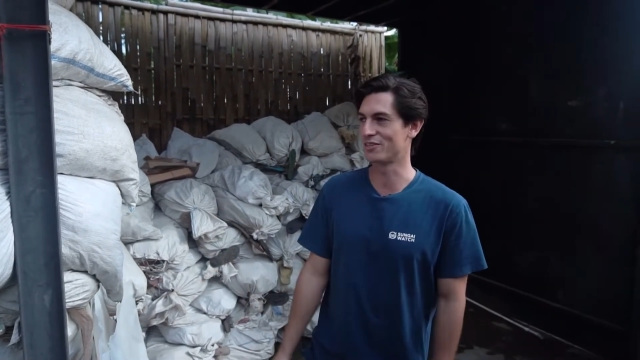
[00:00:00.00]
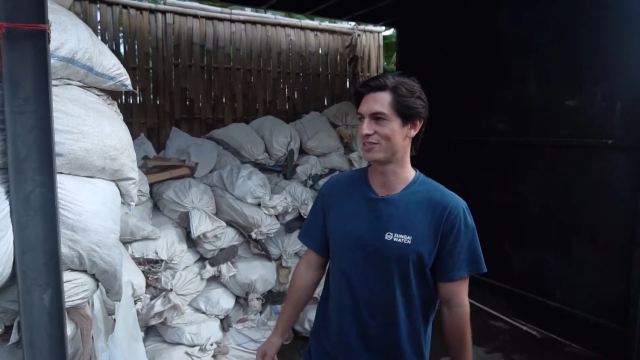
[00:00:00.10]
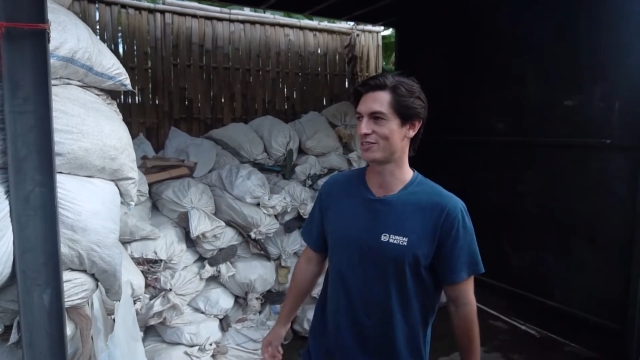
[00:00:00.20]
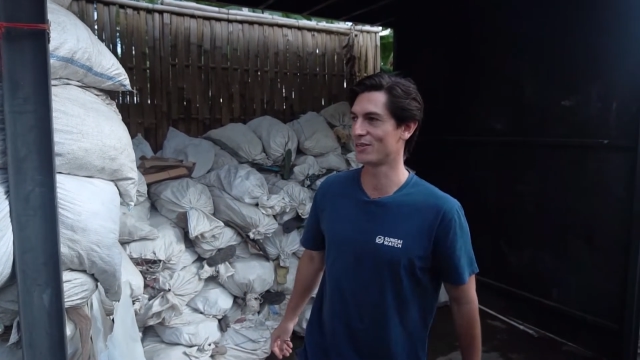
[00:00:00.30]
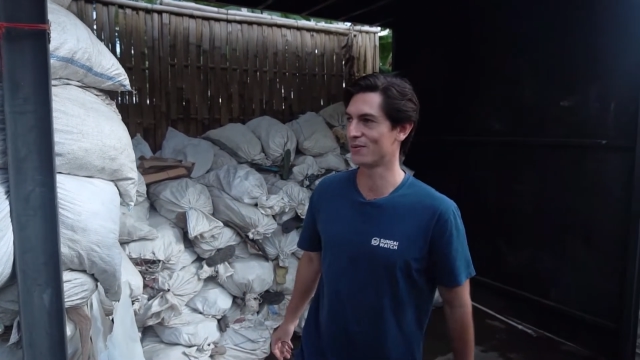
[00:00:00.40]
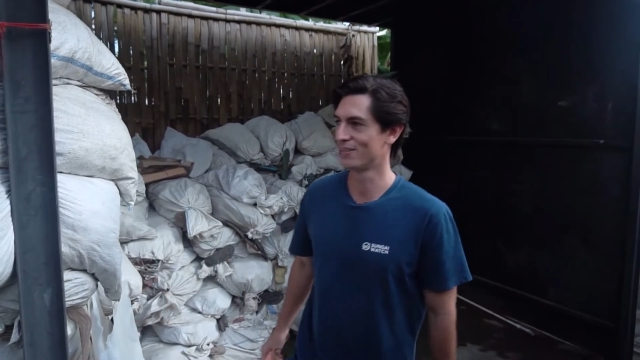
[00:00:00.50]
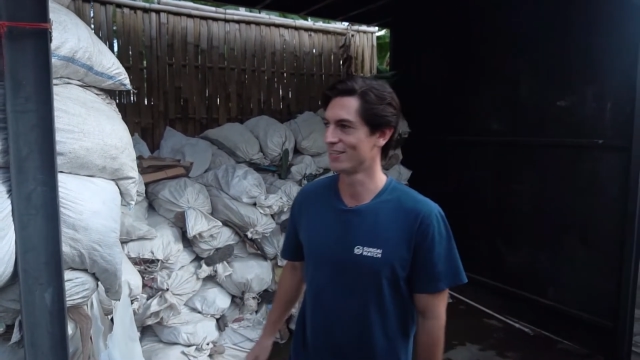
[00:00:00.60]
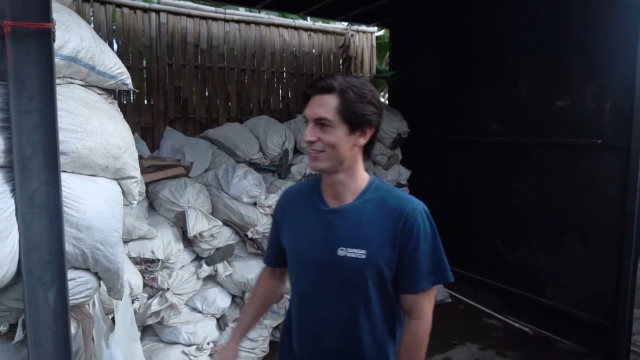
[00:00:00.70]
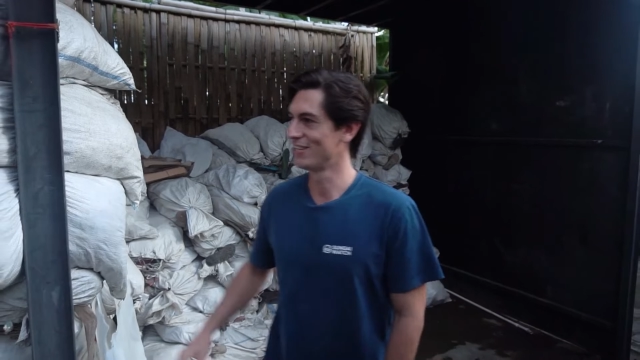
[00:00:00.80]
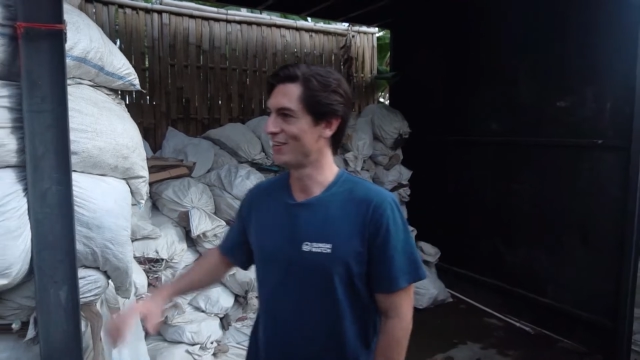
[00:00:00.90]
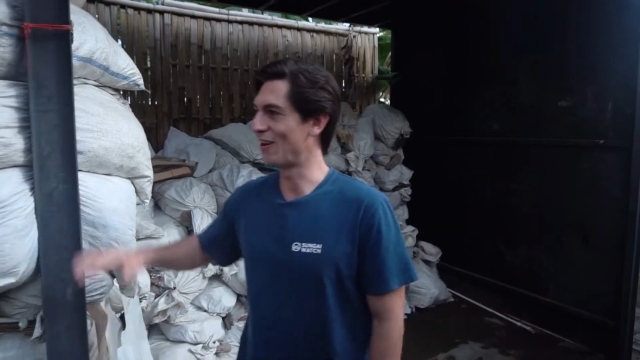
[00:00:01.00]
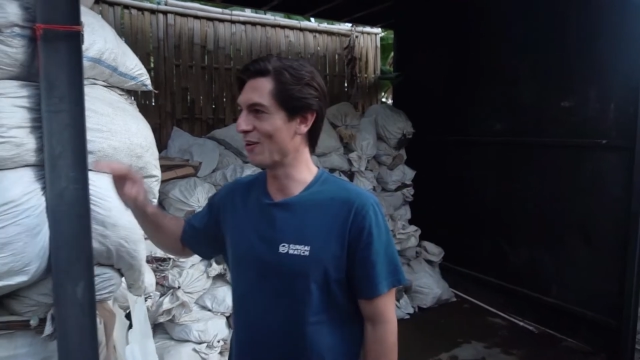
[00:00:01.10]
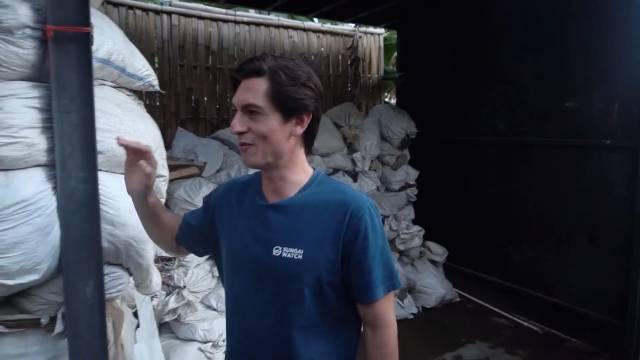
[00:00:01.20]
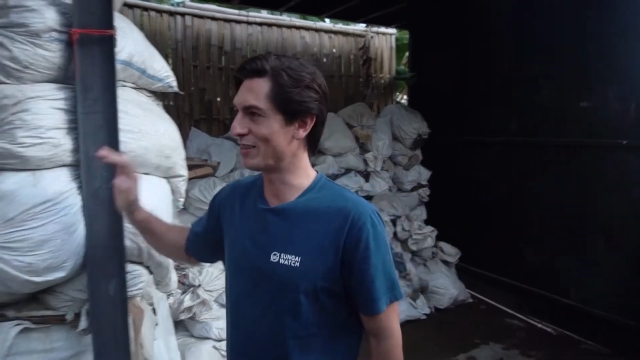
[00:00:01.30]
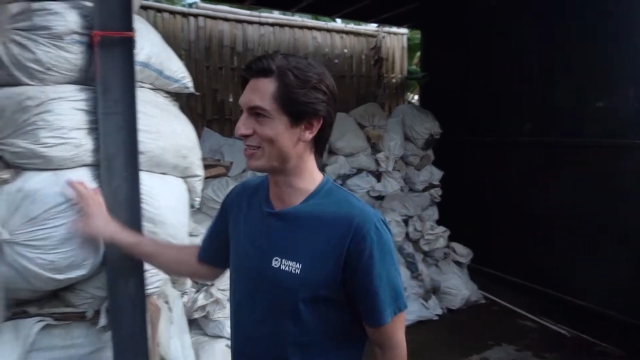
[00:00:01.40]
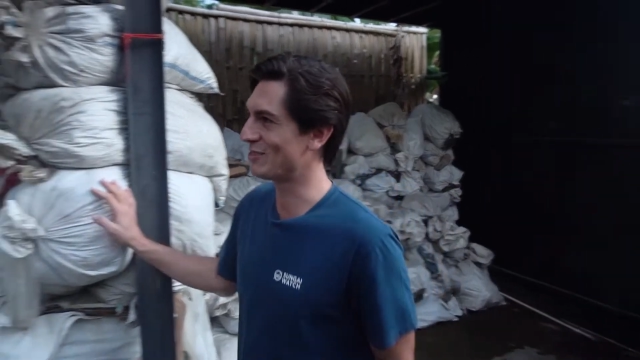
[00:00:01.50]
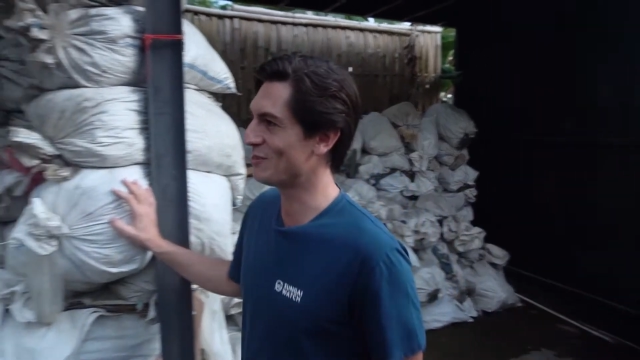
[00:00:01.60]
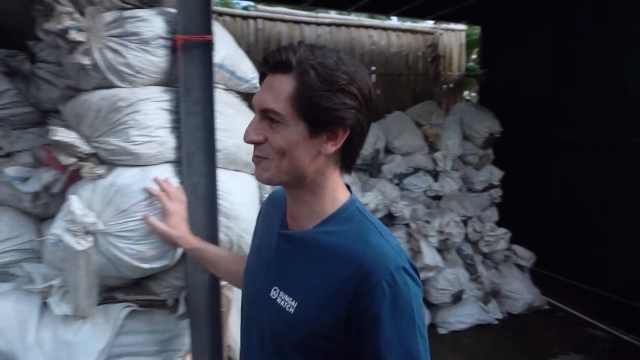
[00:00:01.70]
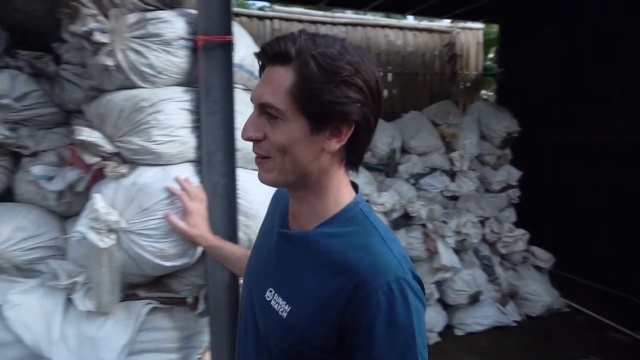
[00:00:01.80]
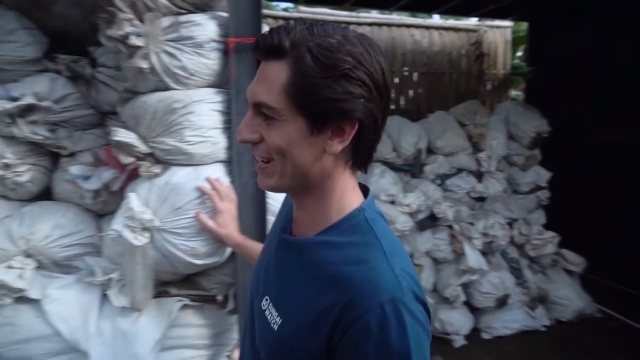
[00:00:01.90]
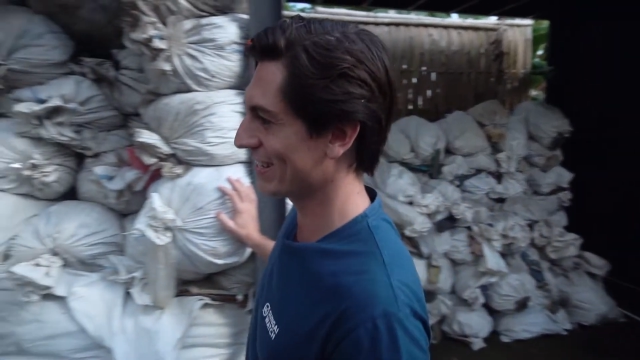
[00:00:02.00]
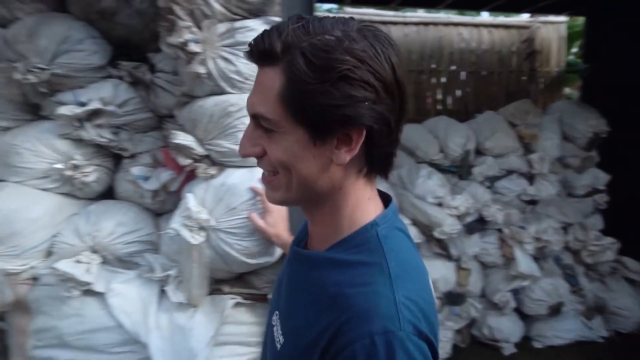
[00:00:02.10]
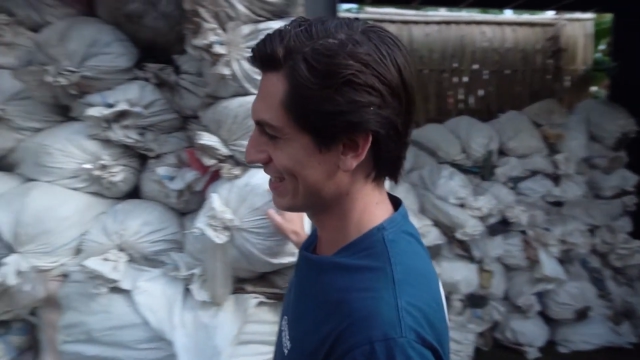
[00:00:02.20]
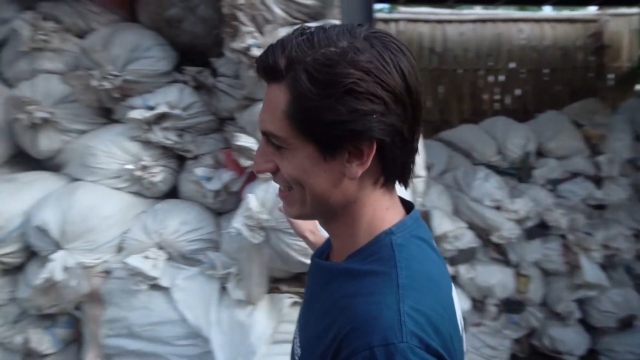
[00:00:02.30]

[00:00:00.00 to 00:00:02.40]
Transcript: So all of this huge pile